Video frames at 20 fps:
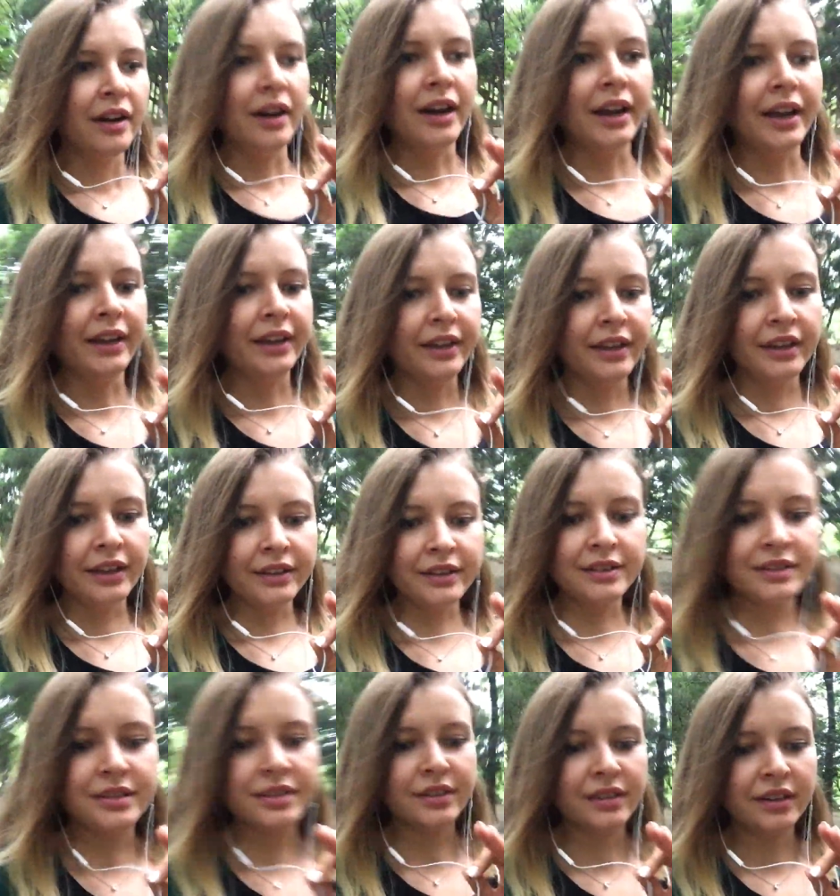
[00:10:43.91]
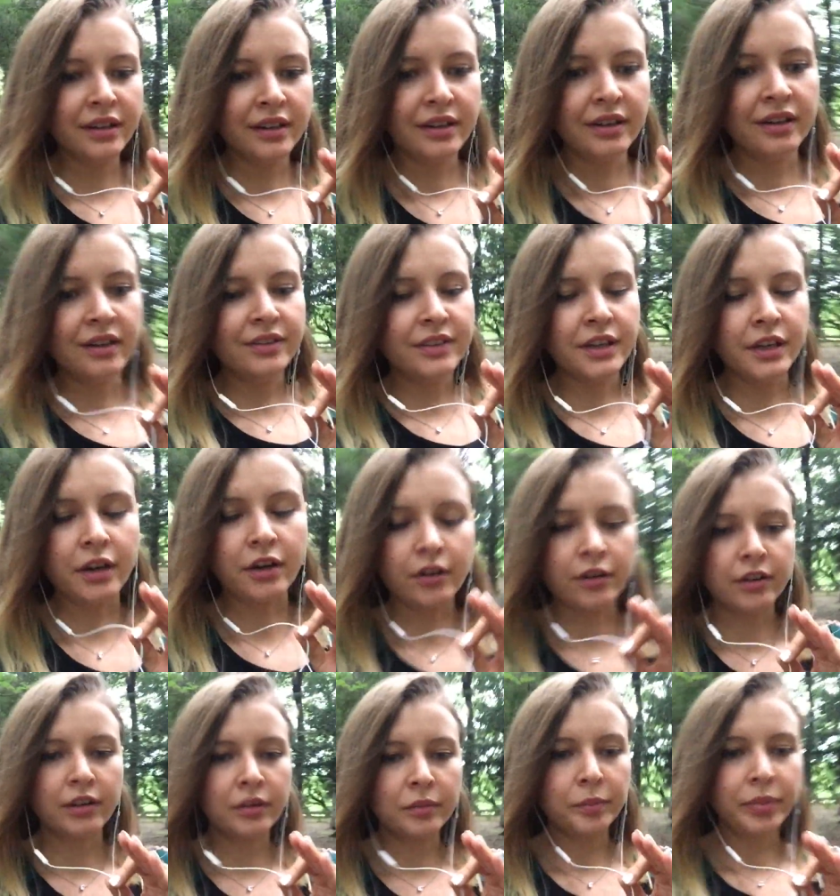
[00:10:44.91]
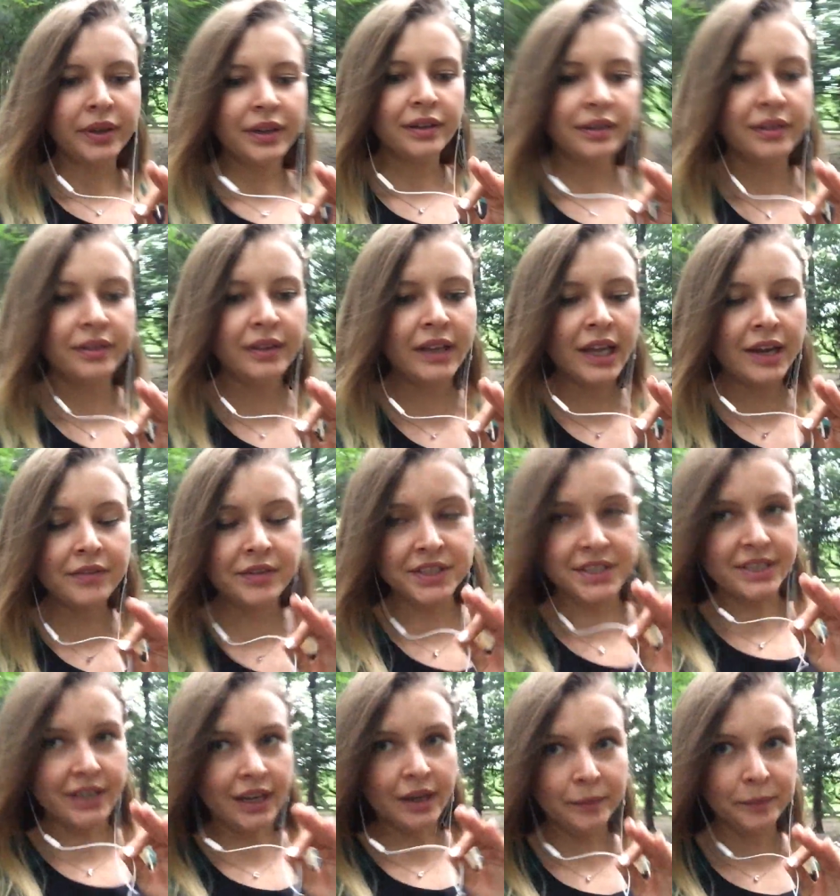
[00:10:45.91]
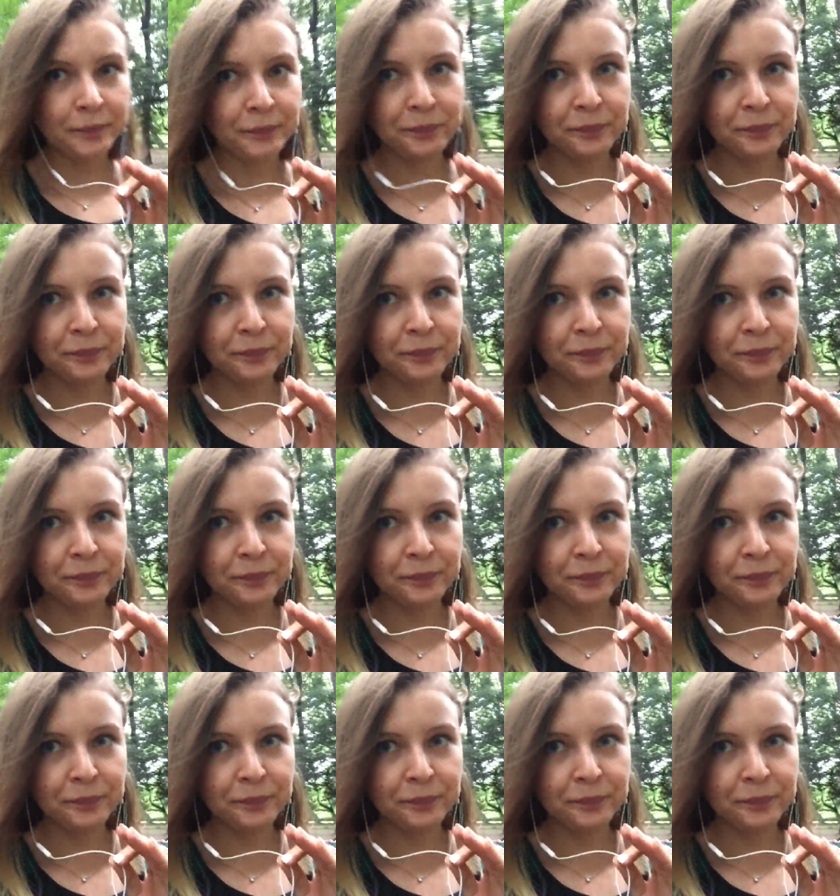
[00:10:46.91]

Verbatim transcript: I hit the curb every time.